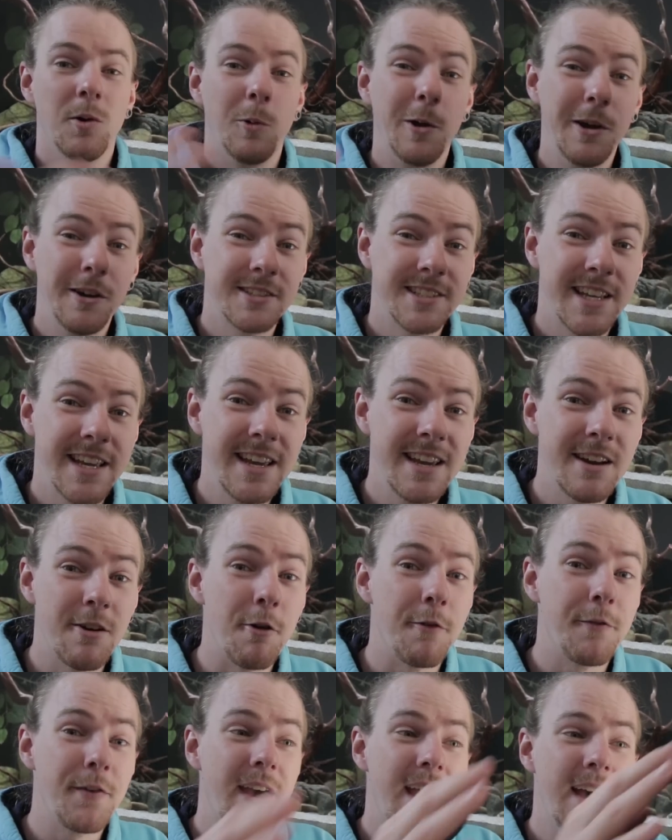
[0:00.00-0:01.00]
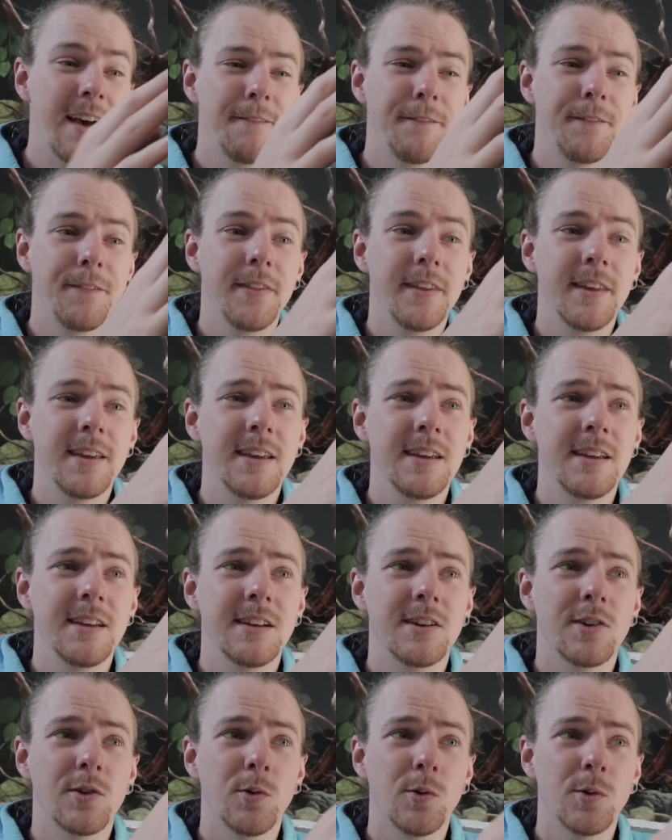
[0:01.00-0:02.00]
Whereas here, if you have
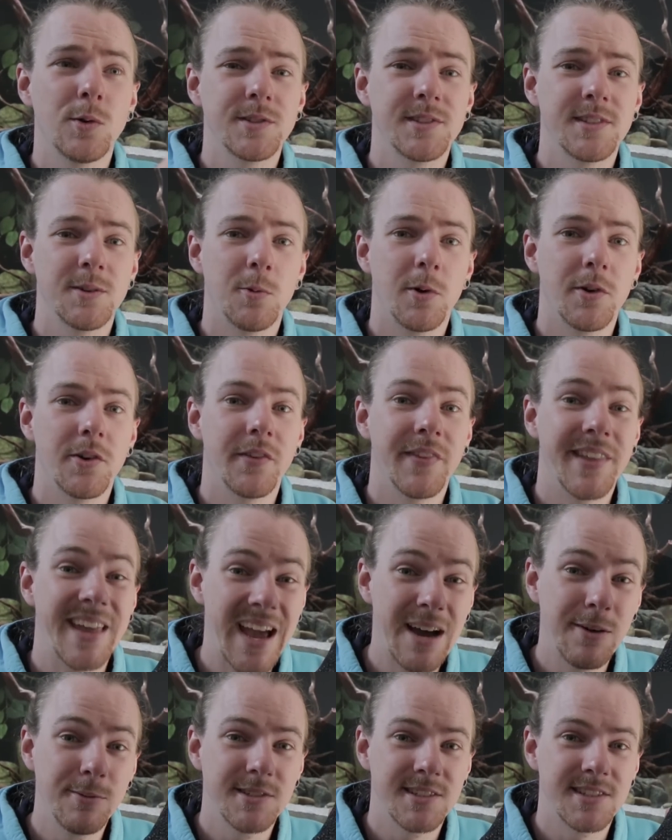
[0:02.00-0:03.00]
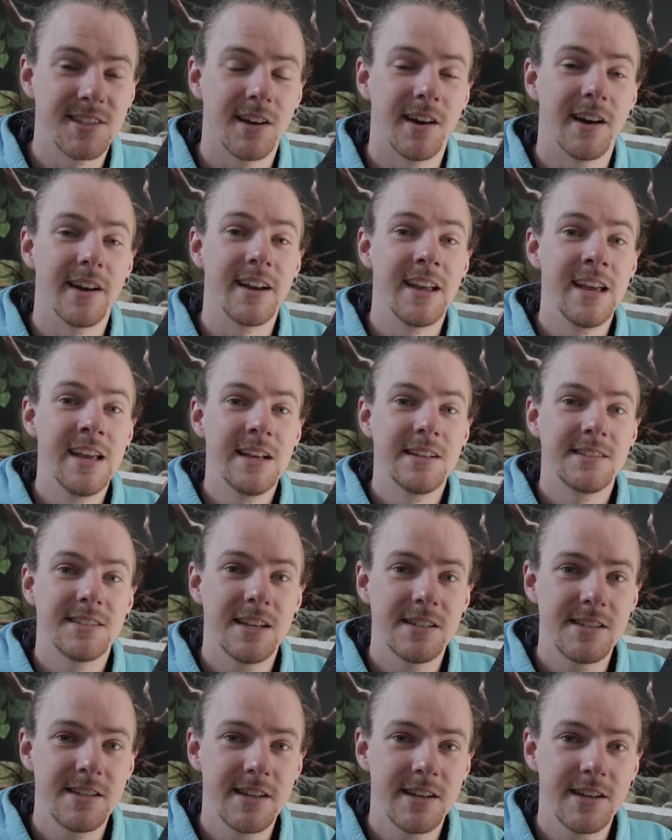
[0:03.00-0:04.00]
the coarser one on the outside, it's
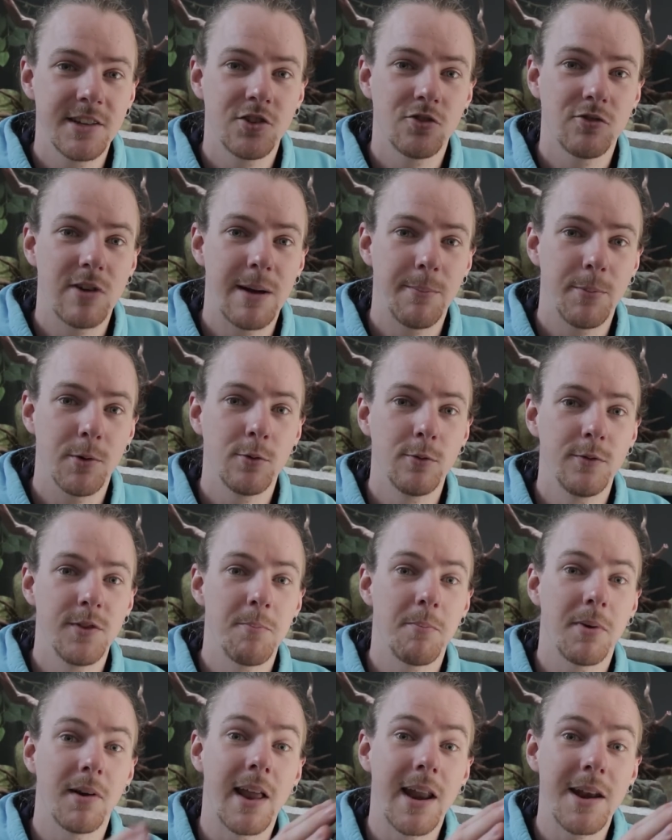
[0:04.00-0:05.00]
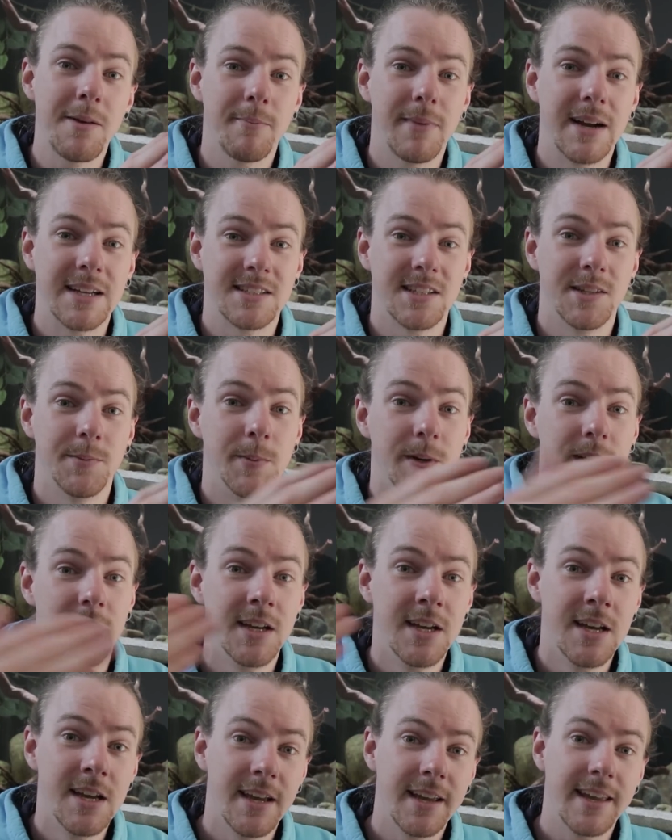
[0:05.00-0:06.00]
actually going to trap all the plant matter
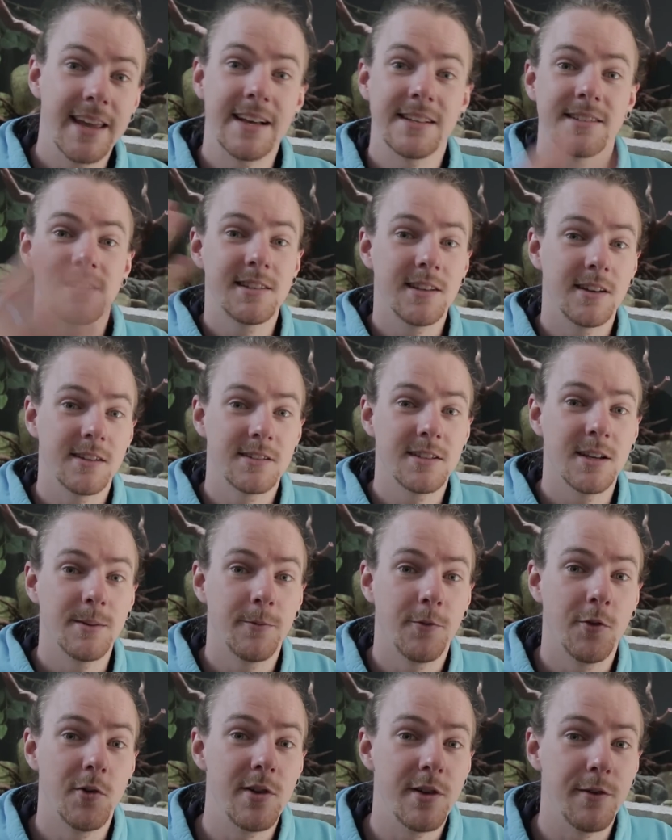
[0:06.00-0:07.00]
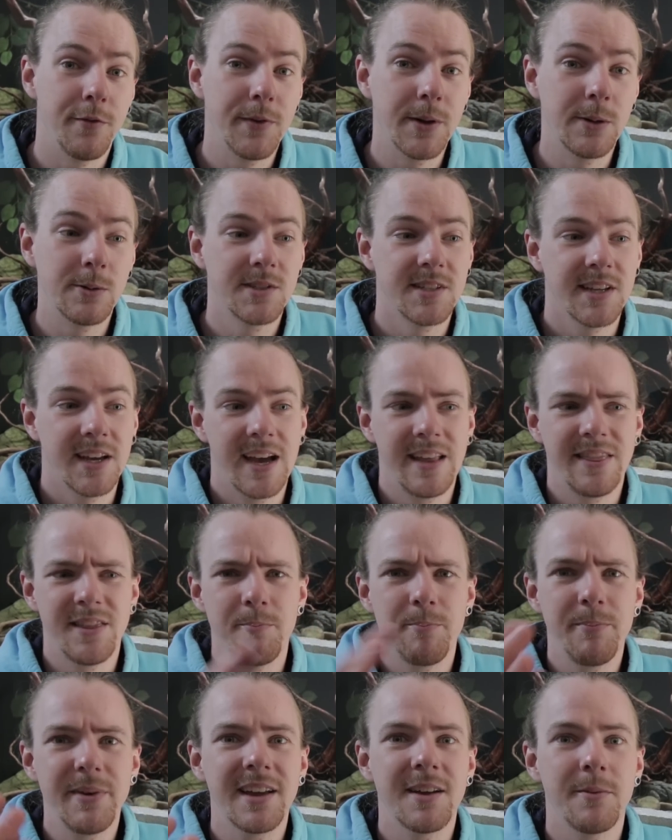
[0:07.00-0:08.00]
but get sucked up through your filter, and
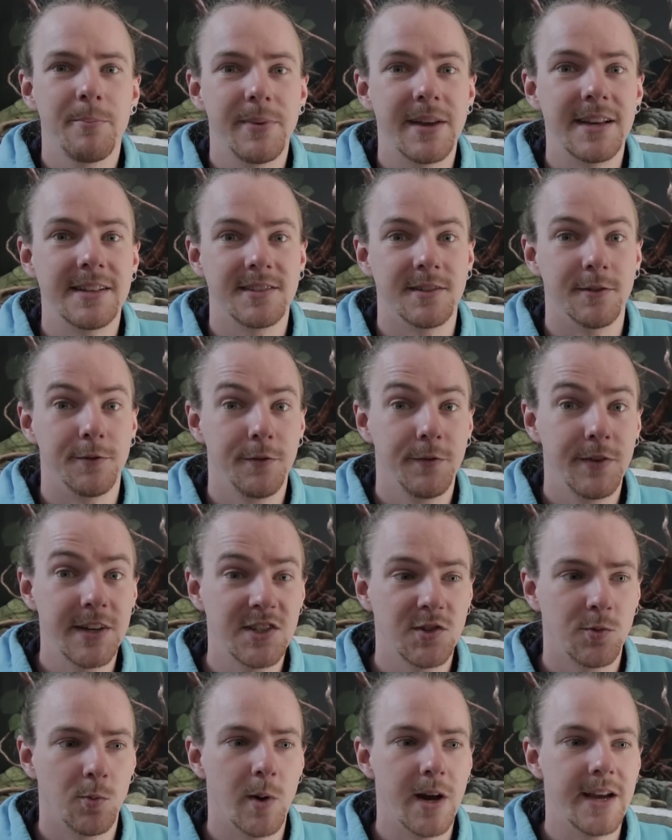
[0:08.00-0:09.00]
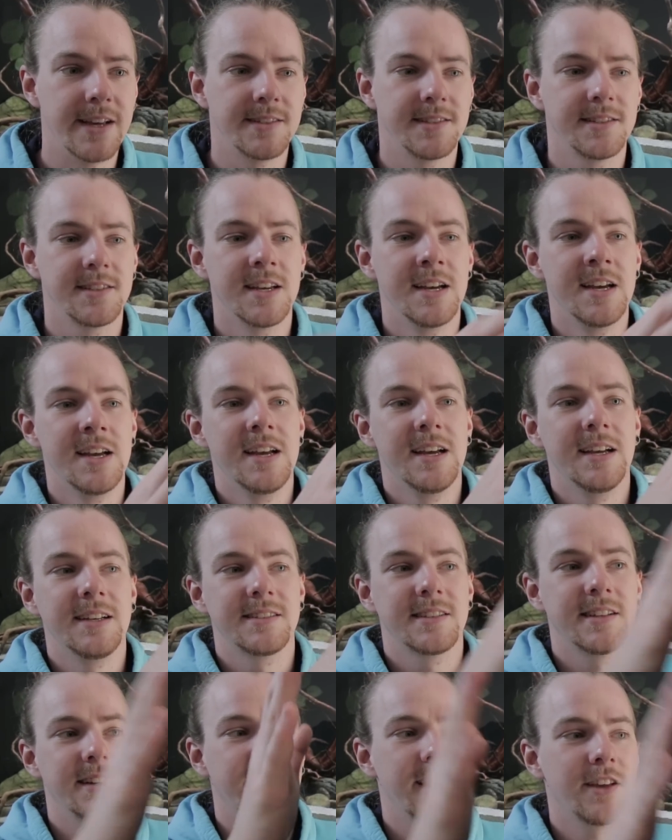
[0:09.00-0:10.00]
the bigger bits of fish waste,
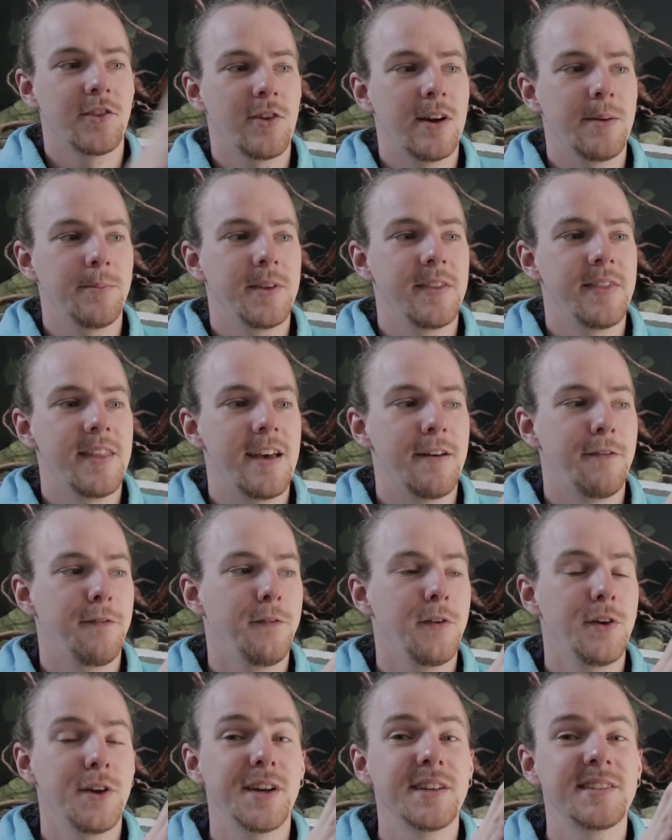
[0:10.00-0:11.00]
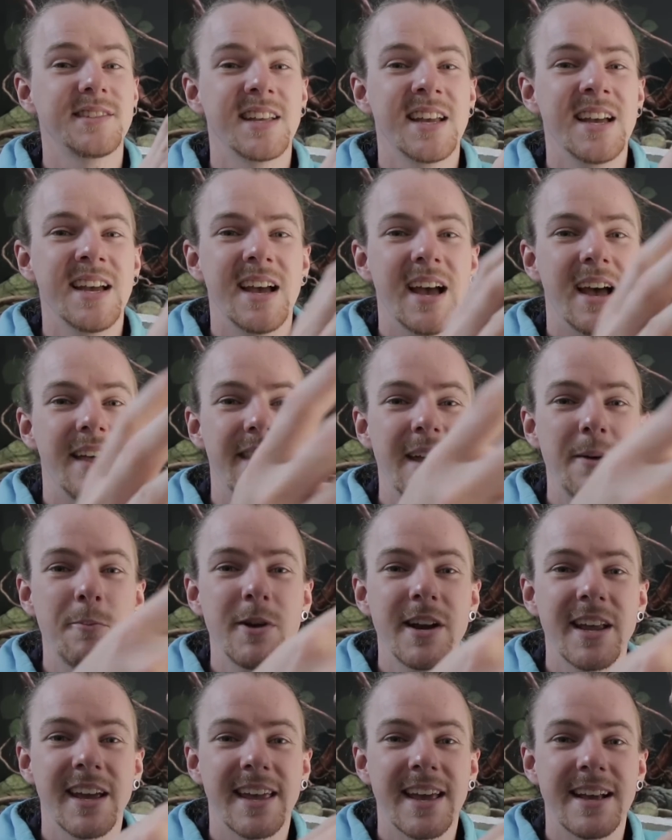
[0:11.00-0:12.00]
it's going to get trapped in there first, and then
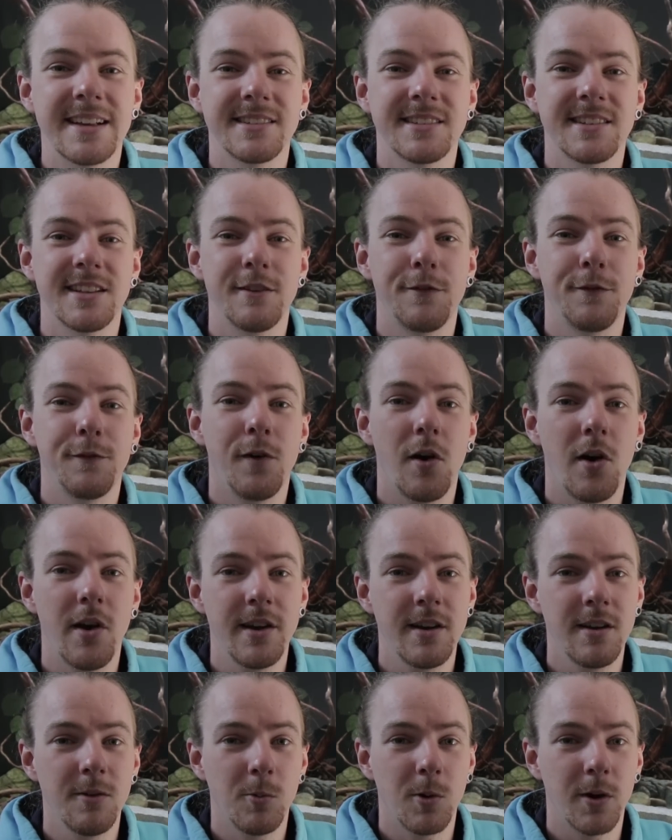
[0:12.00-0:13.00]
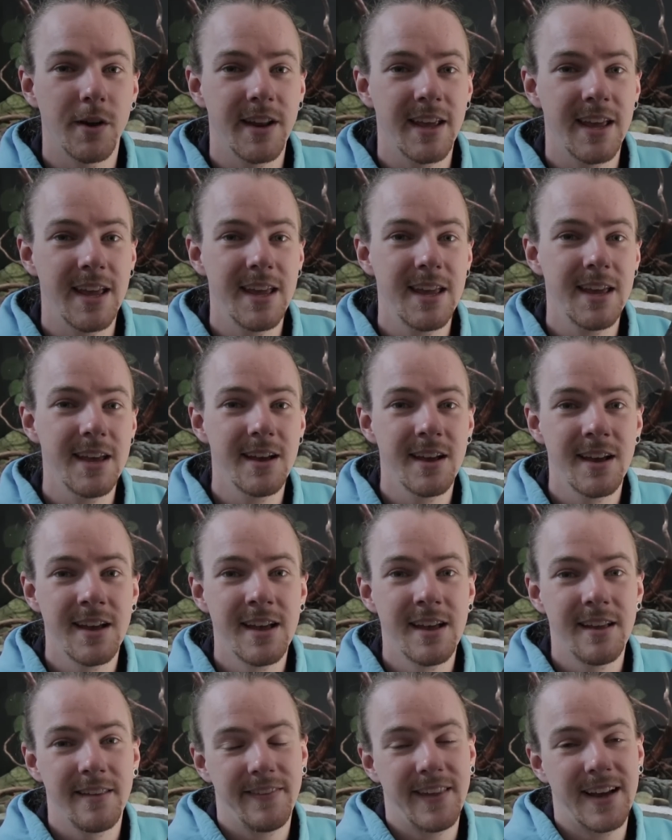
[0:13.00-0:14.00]
when it gets to the finer one here,
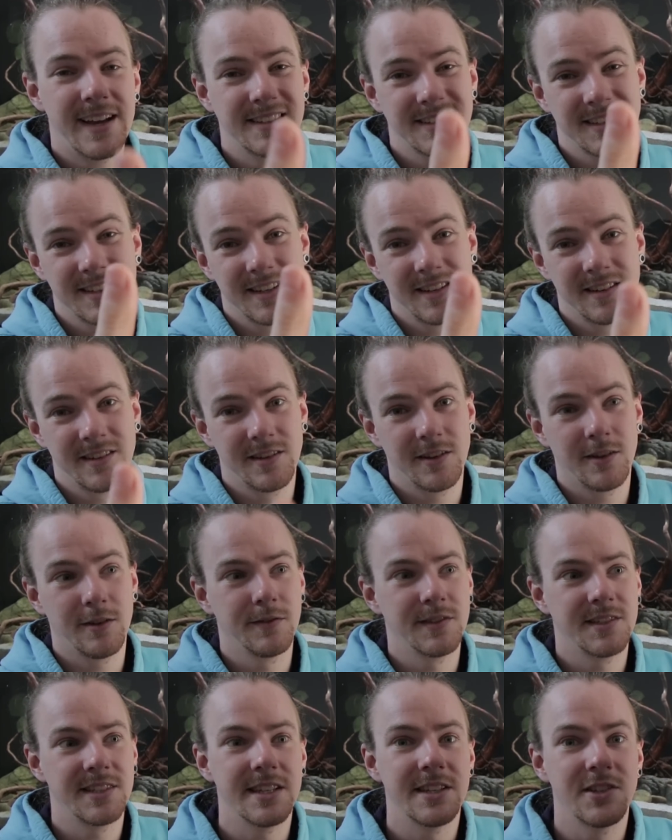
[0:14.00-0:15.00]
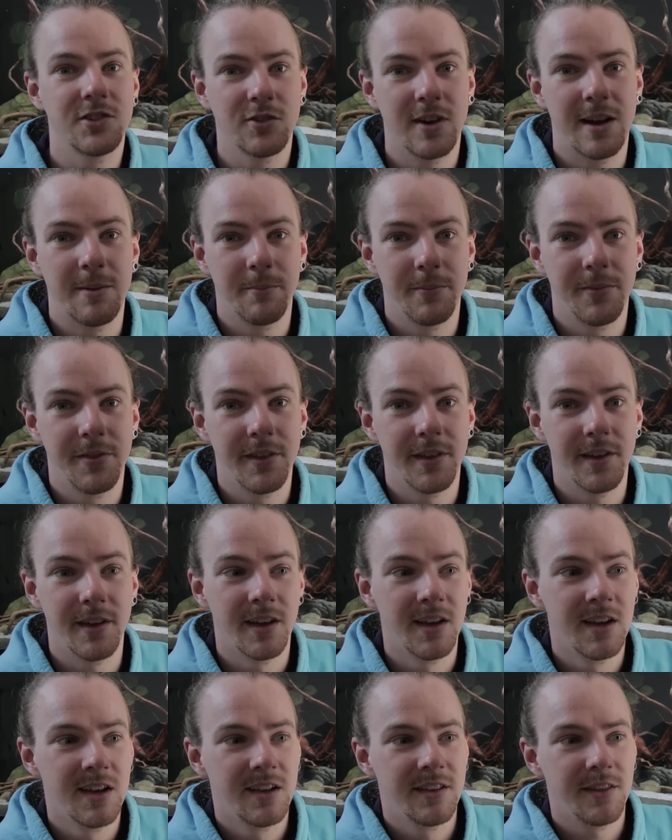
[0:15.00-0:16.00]
that's going to obviously trap the
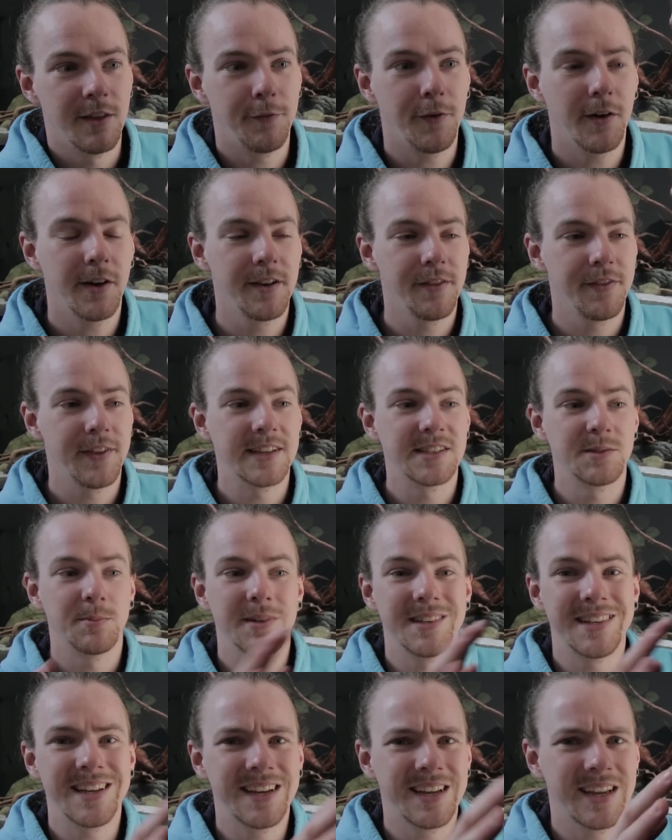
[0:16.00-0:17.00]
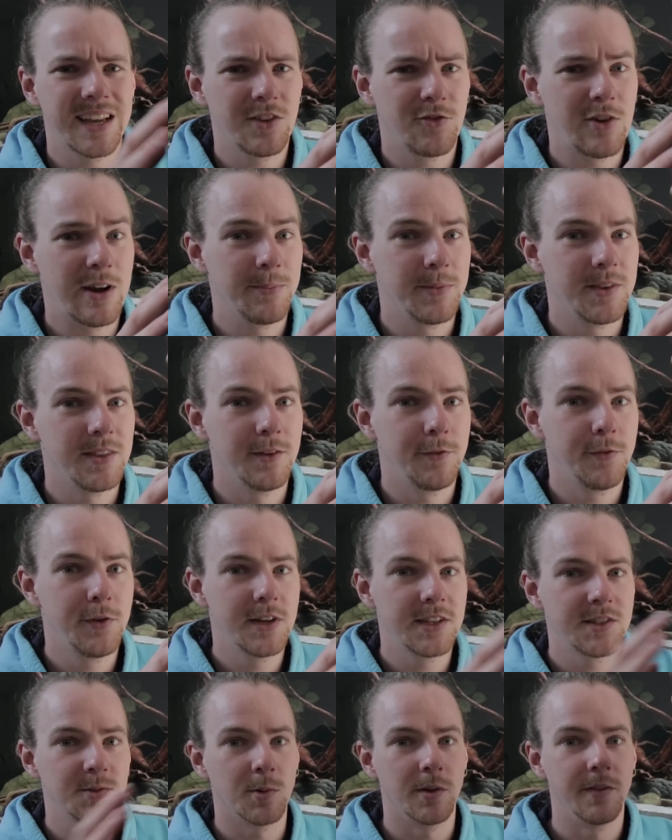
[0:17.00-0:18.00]
finer things but didn't get trapped in the
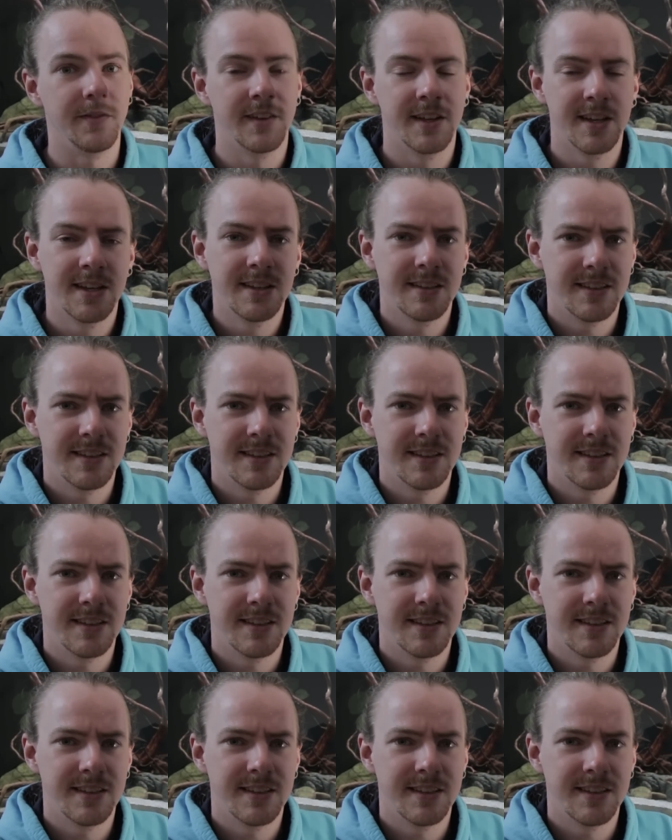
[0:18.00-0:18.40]
first one.